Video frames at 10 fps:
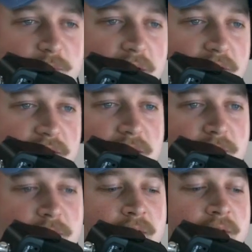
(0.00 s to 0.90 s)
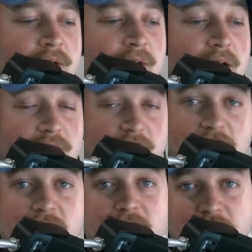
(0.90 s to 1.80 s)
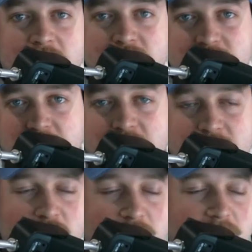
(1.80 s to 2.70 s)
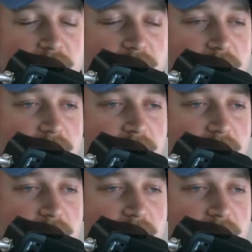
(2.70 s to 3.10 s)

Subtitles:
many of them as you can against good fixtures